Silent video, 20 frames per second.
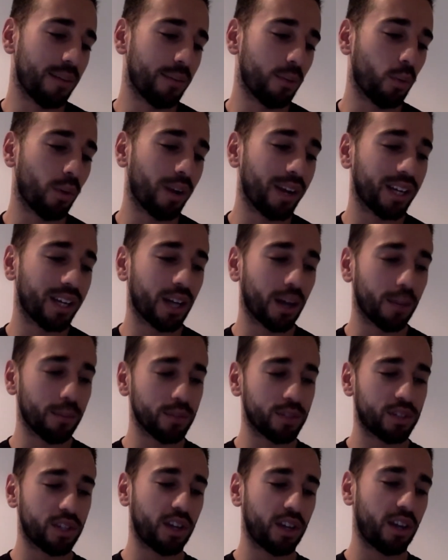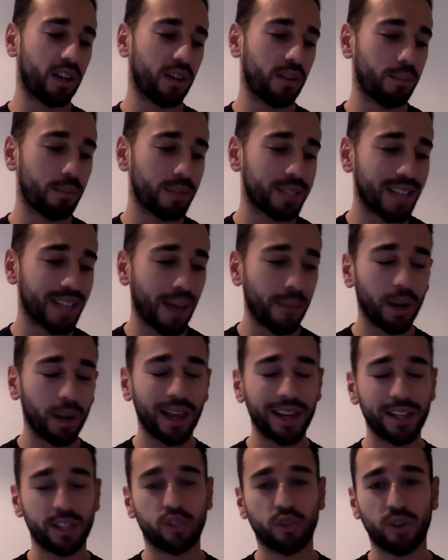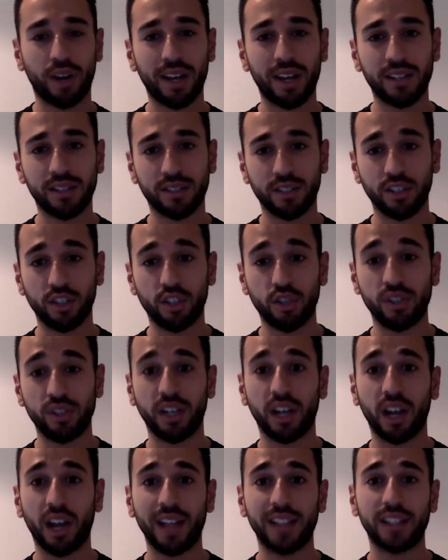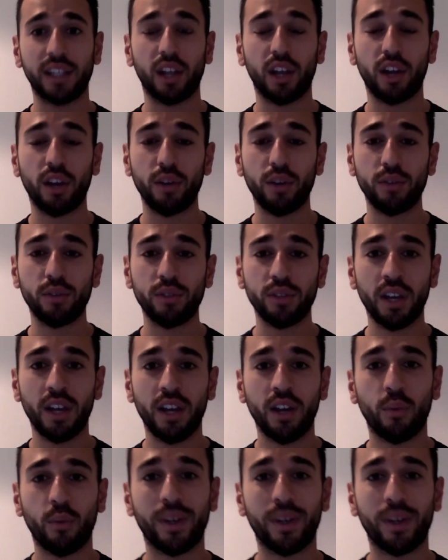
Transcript: When it comes to metabolite stress using lighter loads,